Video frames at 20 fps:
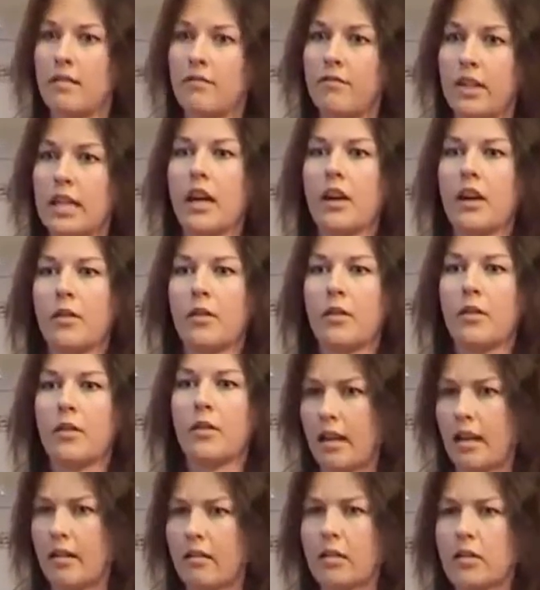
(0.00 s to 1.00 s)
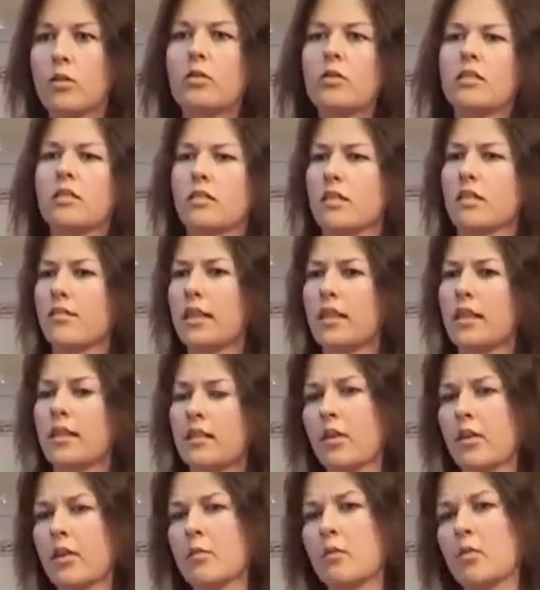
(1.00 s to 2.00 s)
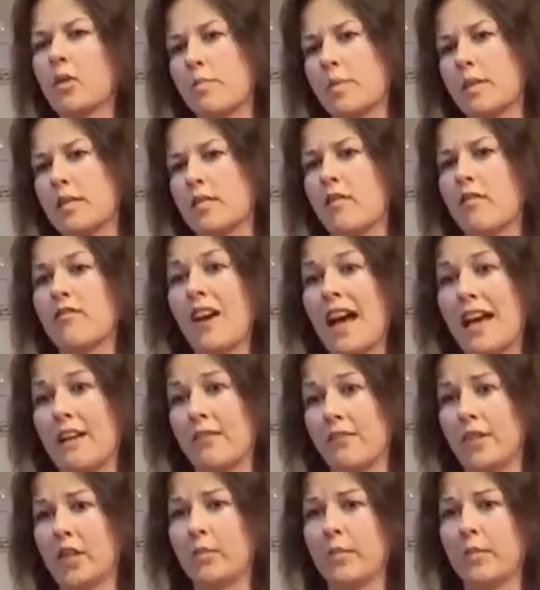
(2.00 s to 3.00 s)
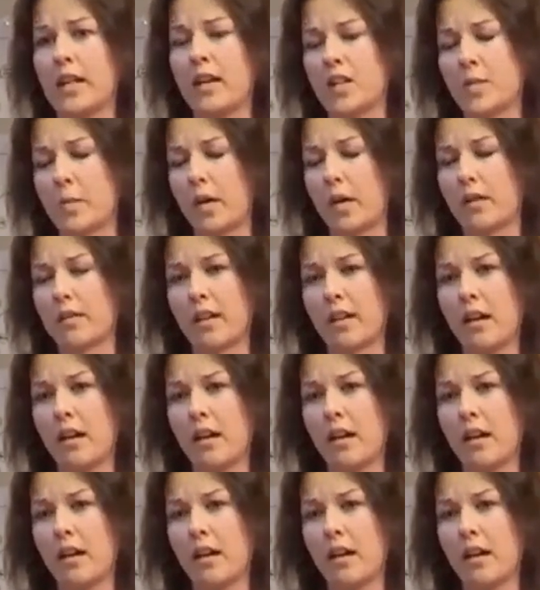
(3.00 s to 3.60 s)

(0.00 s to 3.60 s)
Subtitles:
Viggo is Aragorn. And so it wouldn't be so fan-filmy, I suppose.